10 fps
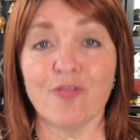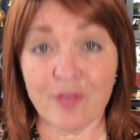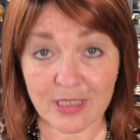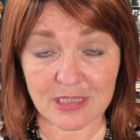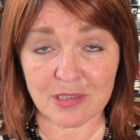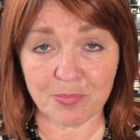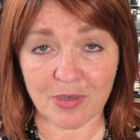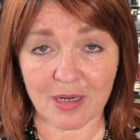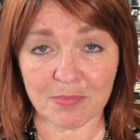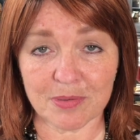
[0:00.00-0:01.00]
fix the
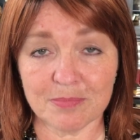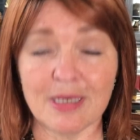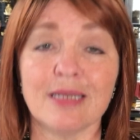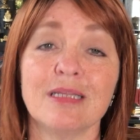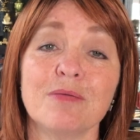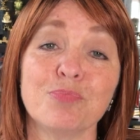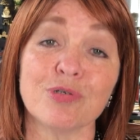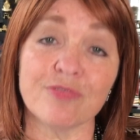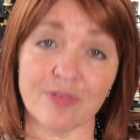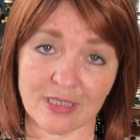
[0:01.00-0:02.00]
problem, and then
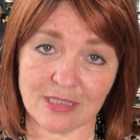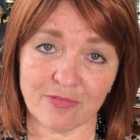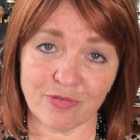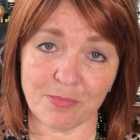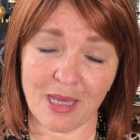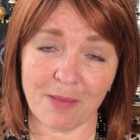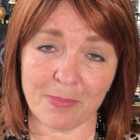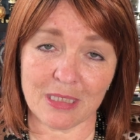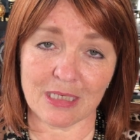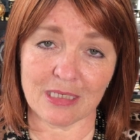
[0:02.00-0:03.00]
prevent it from
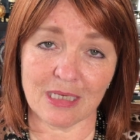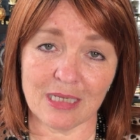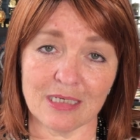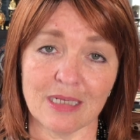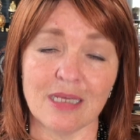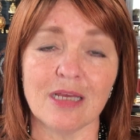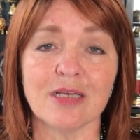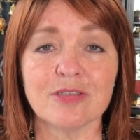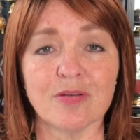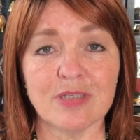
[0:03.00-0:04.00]
happening again.
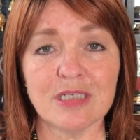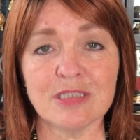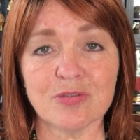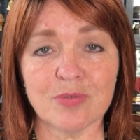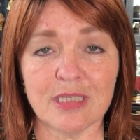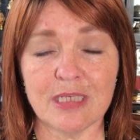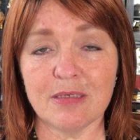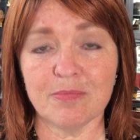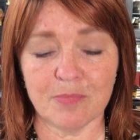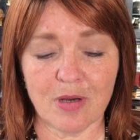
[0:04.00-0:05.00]
So these
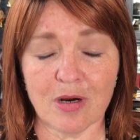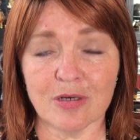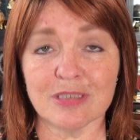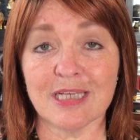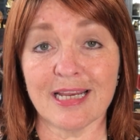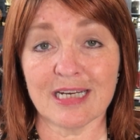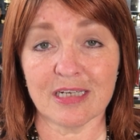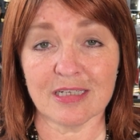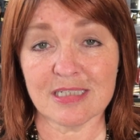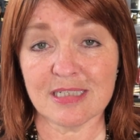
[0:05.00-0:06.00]
3 are
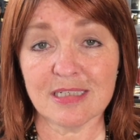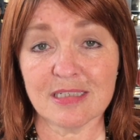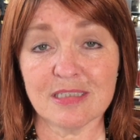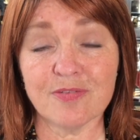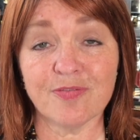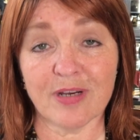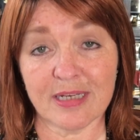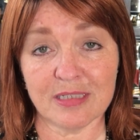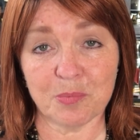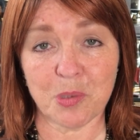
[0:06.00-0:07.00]
diagnostics to
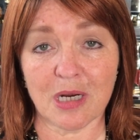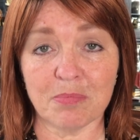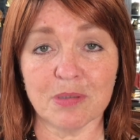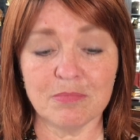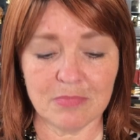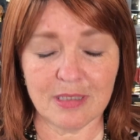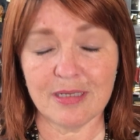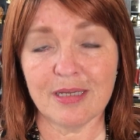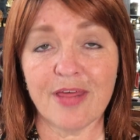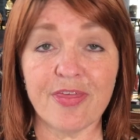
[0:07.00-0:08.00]
find the problem,
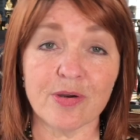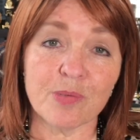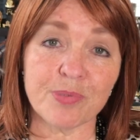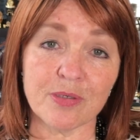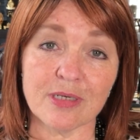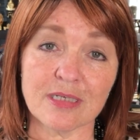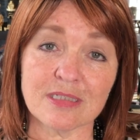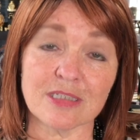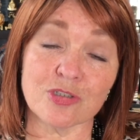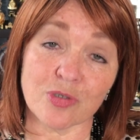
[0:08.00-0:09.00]

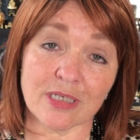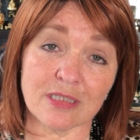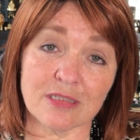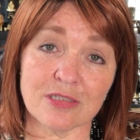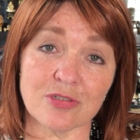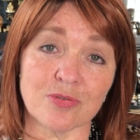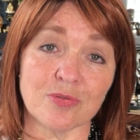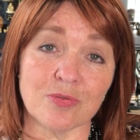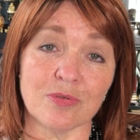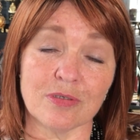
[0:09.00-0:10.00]
therapeutics and drugs
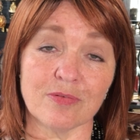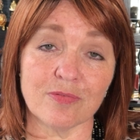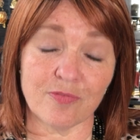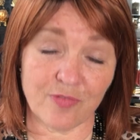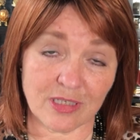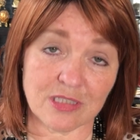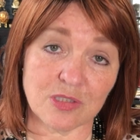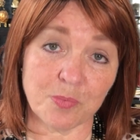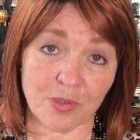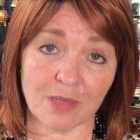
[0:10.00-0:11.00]
to fix
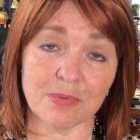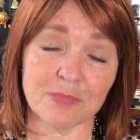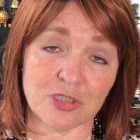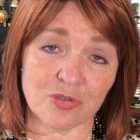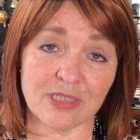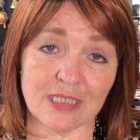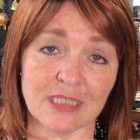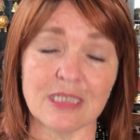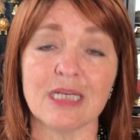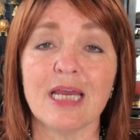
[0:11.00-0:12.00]
the problem and treat
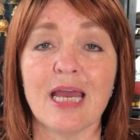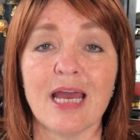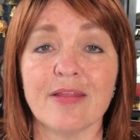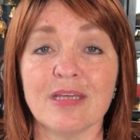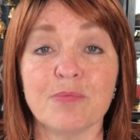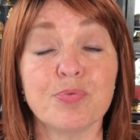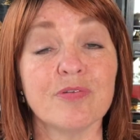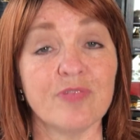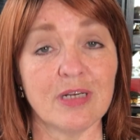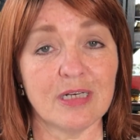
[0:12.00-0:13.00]
it, and then
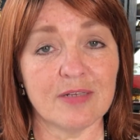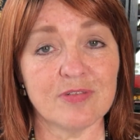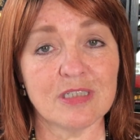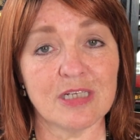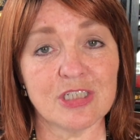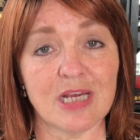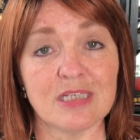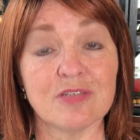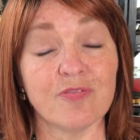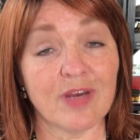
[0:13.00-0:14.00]
preventatives such
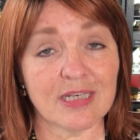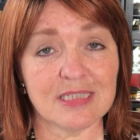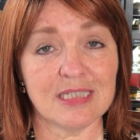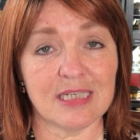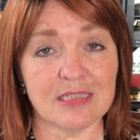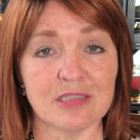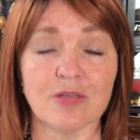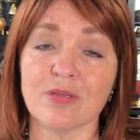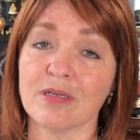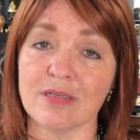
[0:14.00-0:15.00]
as vaccines
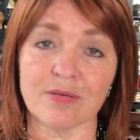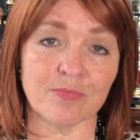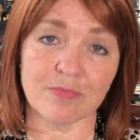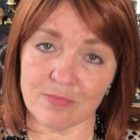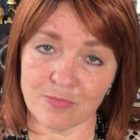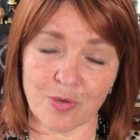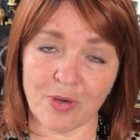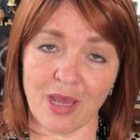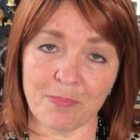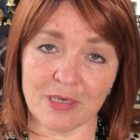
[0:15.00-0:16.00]
so that it won't
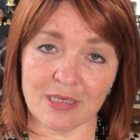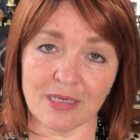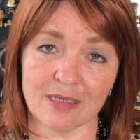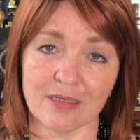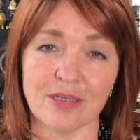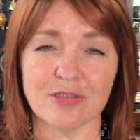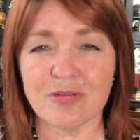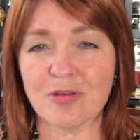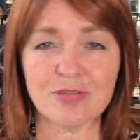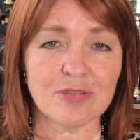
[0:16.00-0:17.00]
happen again. So
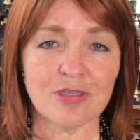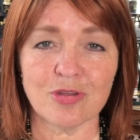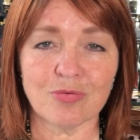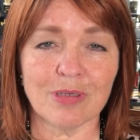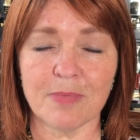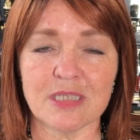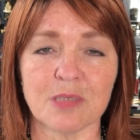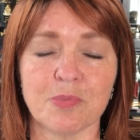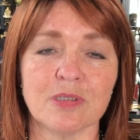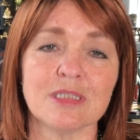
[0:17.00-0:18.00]
those are the 3
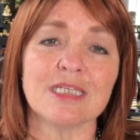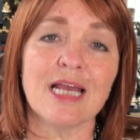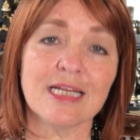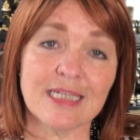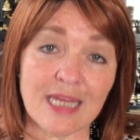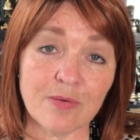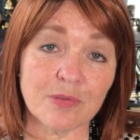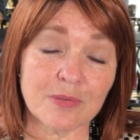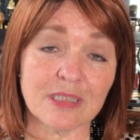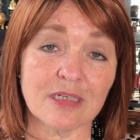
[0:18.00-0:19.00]
magic bullets. Today
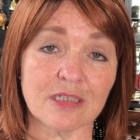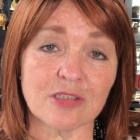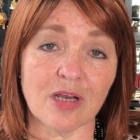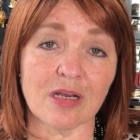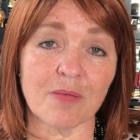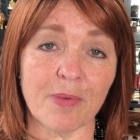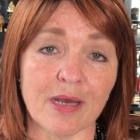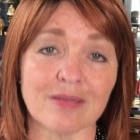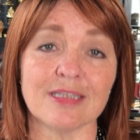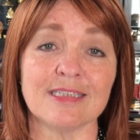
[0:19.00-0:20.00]
we're really going to talk
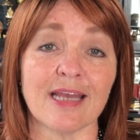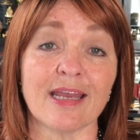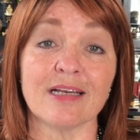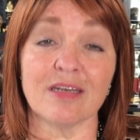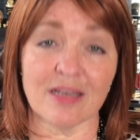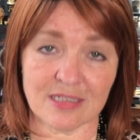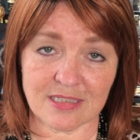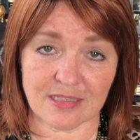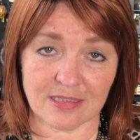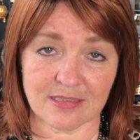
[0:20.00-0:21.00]
about the
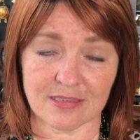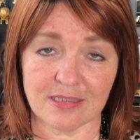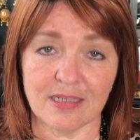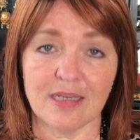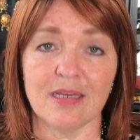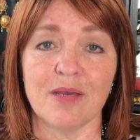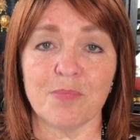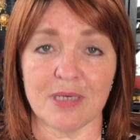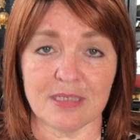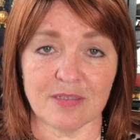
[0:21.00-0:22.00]
diagnostics
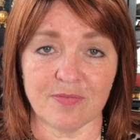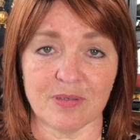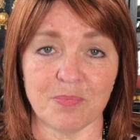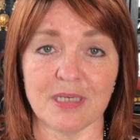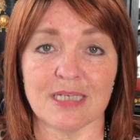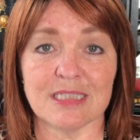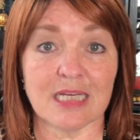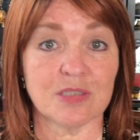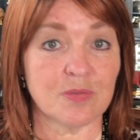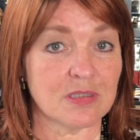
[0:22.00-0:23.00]
piece of it because
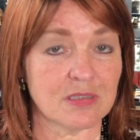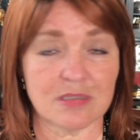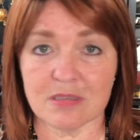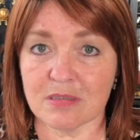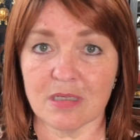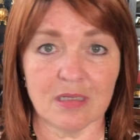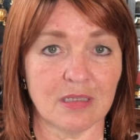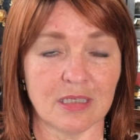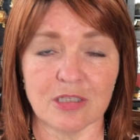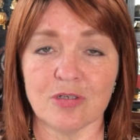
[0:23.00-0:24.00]
that's what's
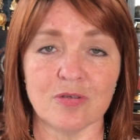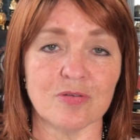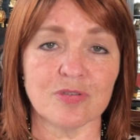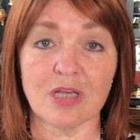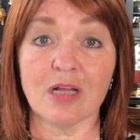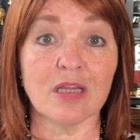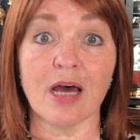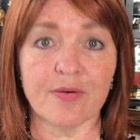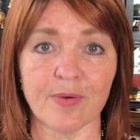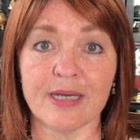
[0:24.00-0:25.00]
in the news a
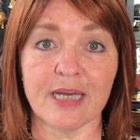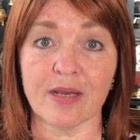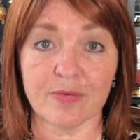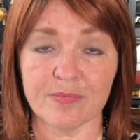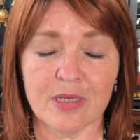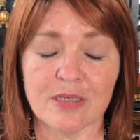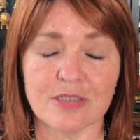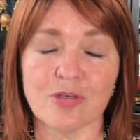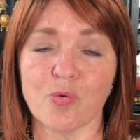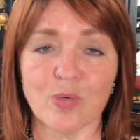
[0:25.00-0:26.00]
lot right now.
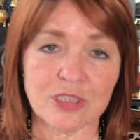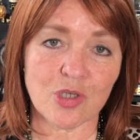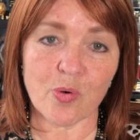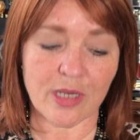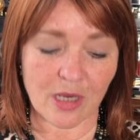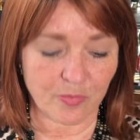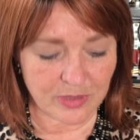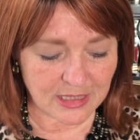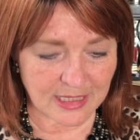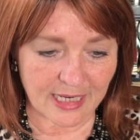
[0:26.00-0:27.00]
So what's going on
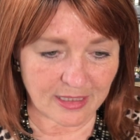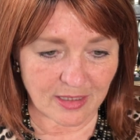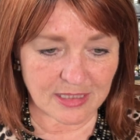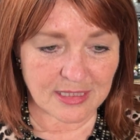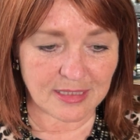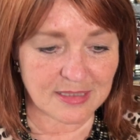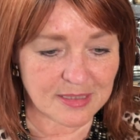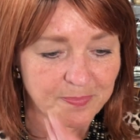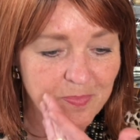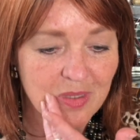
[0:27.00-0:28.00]
with the diagnostics?